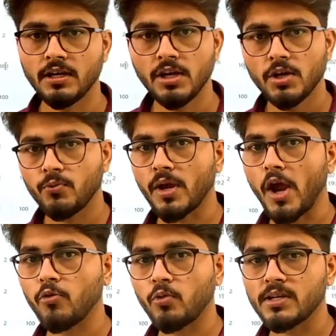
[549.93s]
we
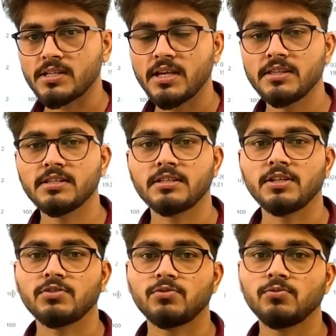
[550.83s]
have to assign this
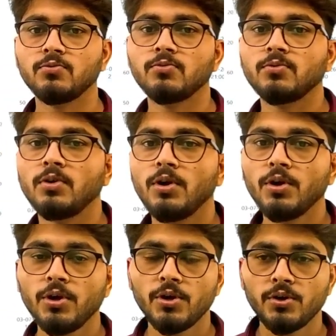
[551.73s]
test to
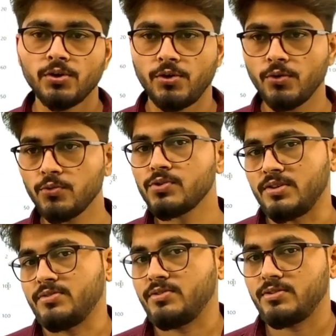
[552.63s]

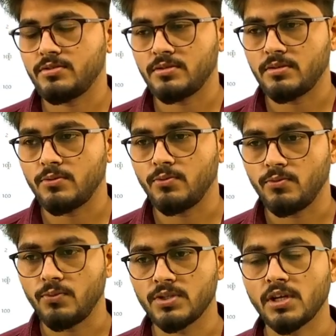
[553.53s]
users
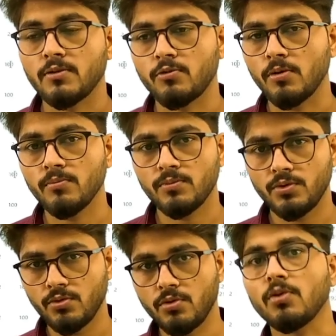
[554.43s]
which are from
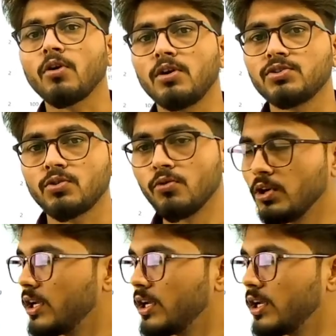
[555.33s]
your college only.